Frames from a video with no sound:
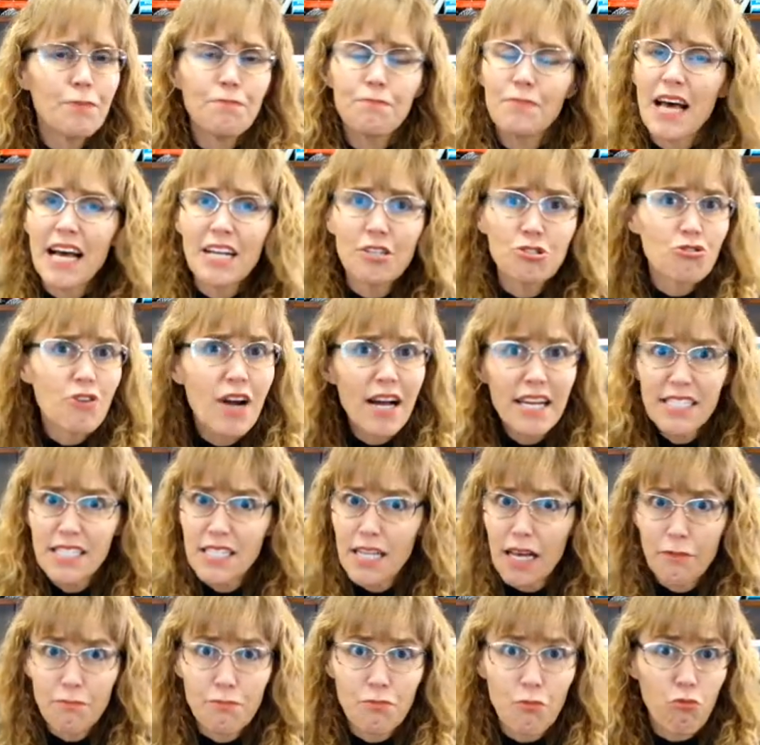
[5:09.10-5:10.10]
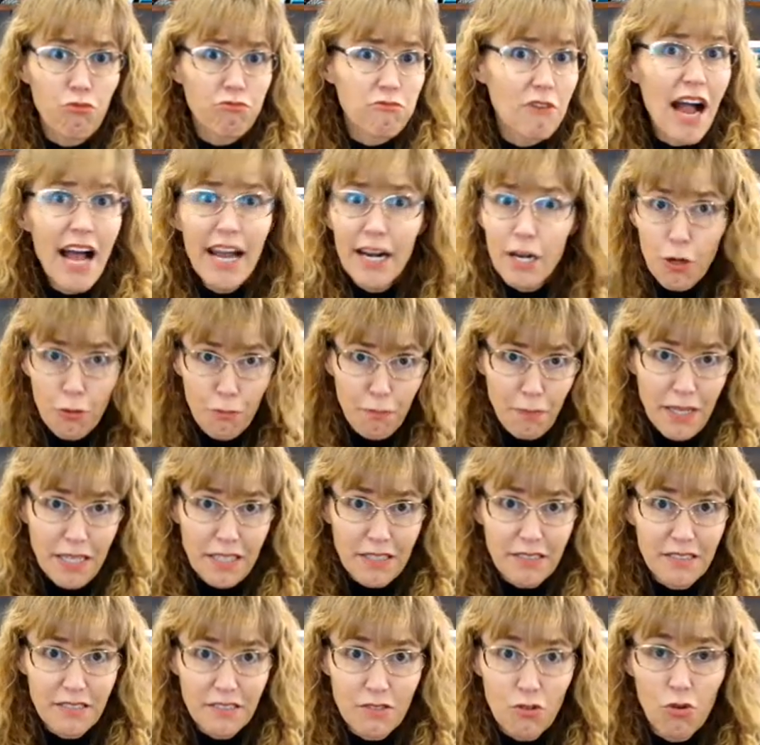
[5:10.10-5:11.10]
that tricep right open
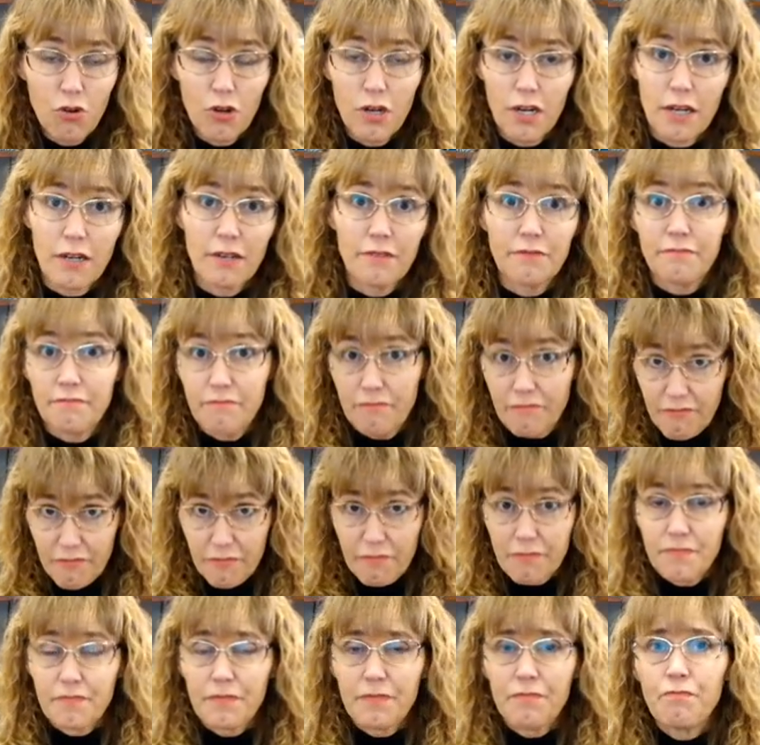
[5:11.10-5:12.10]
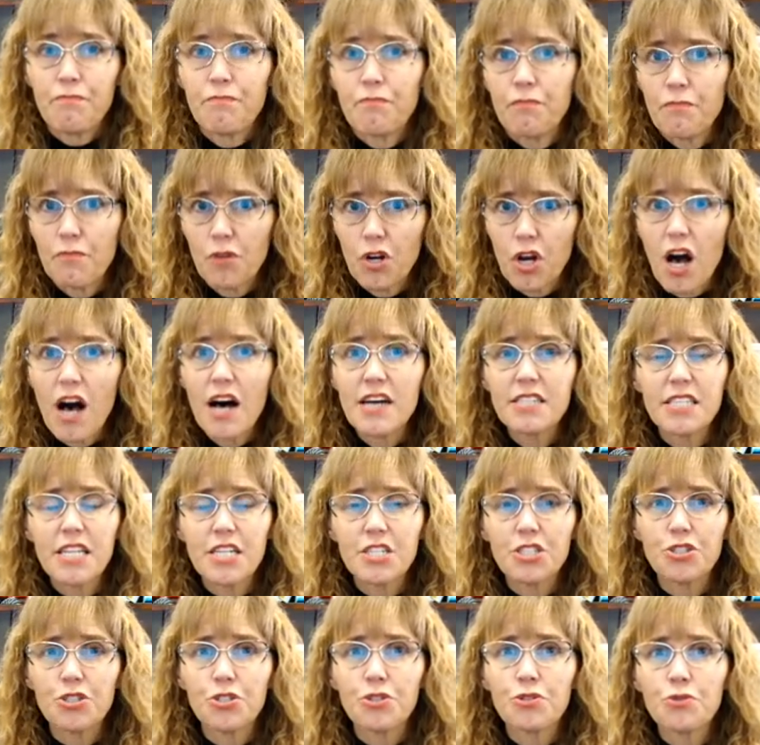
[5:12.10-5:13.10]
or cause
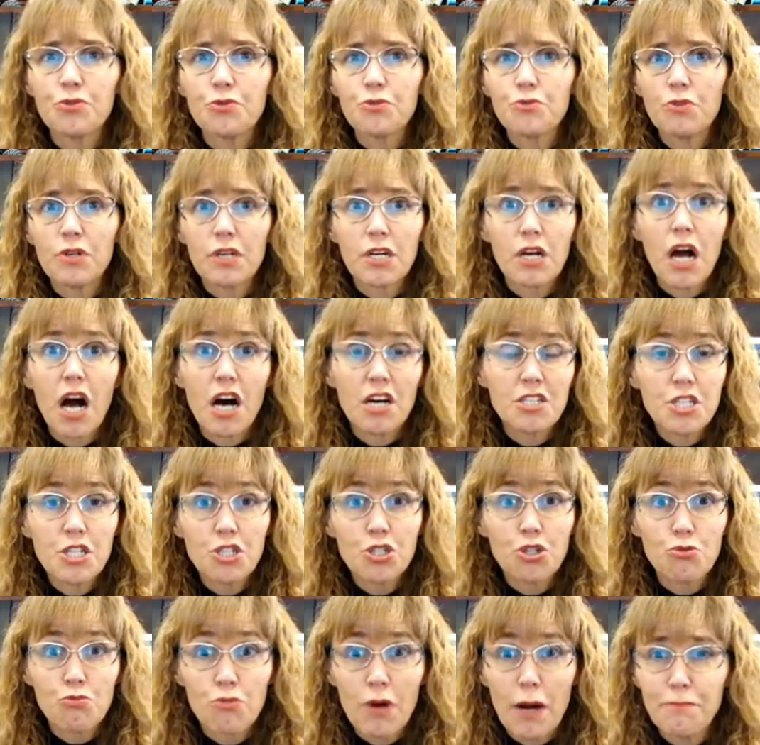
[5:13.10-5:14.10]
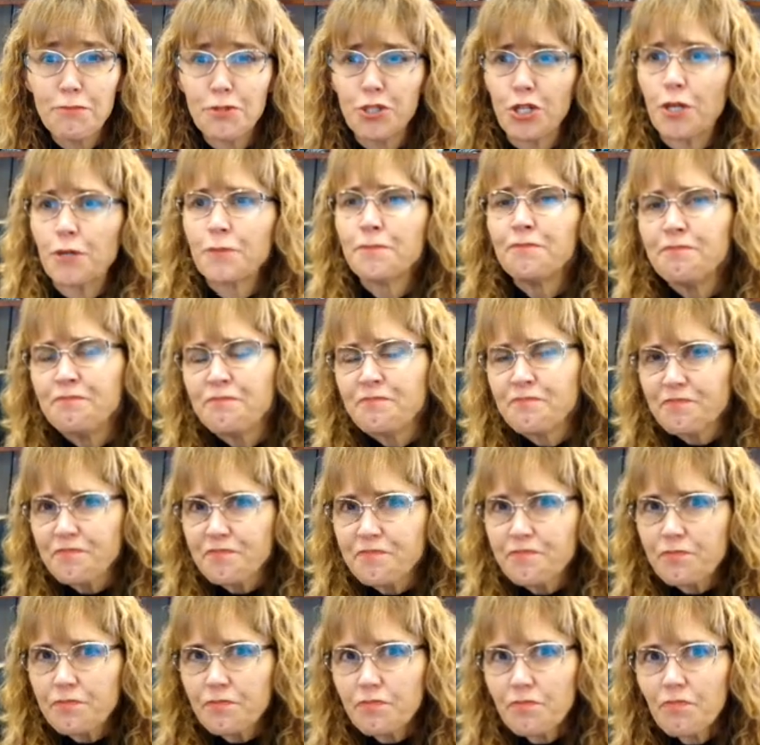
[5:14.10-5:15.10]
it to cause it to rupture.
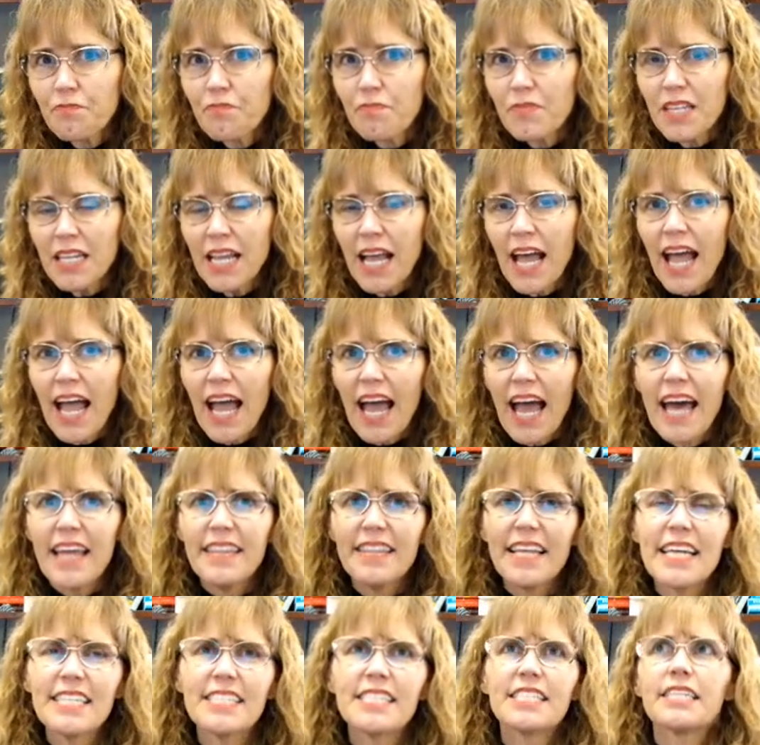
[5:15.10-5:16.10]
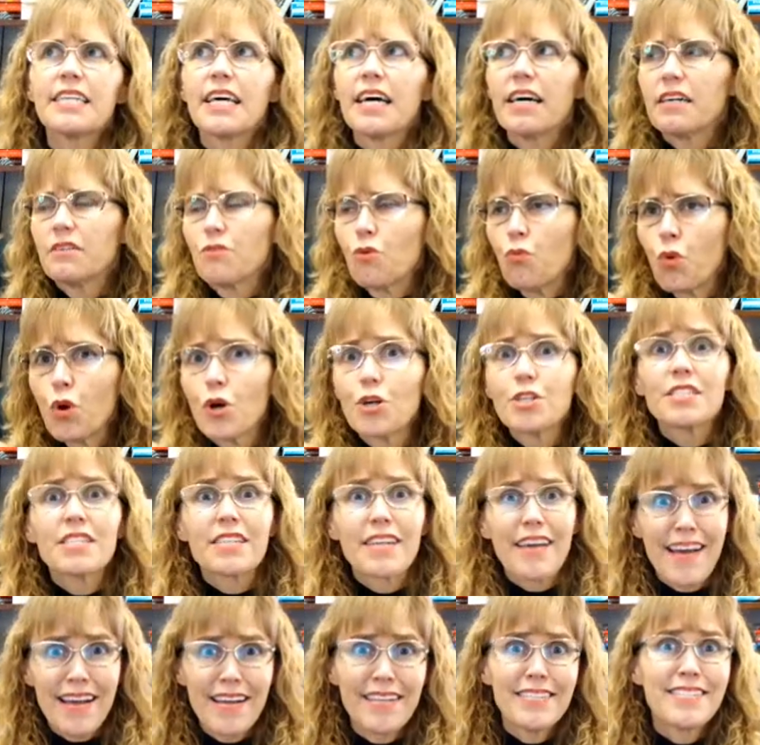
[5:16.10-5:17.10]
And that's worst
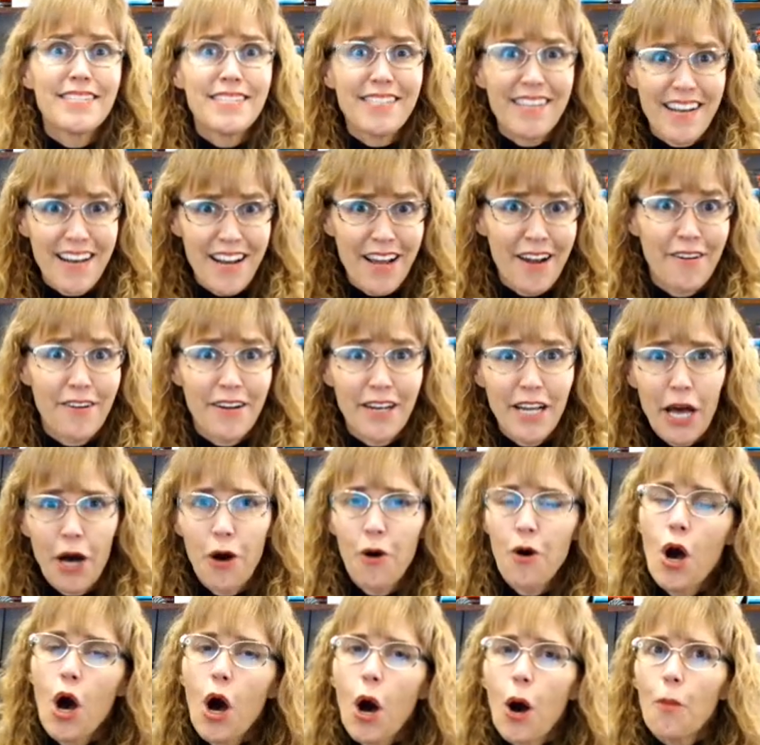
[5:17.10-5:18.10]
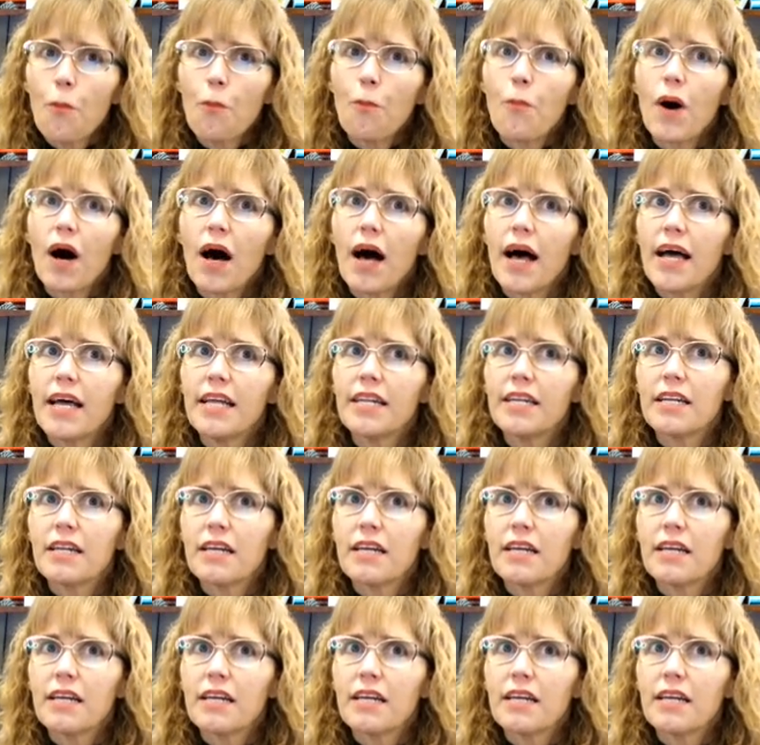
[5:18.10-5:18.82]
case scenario. But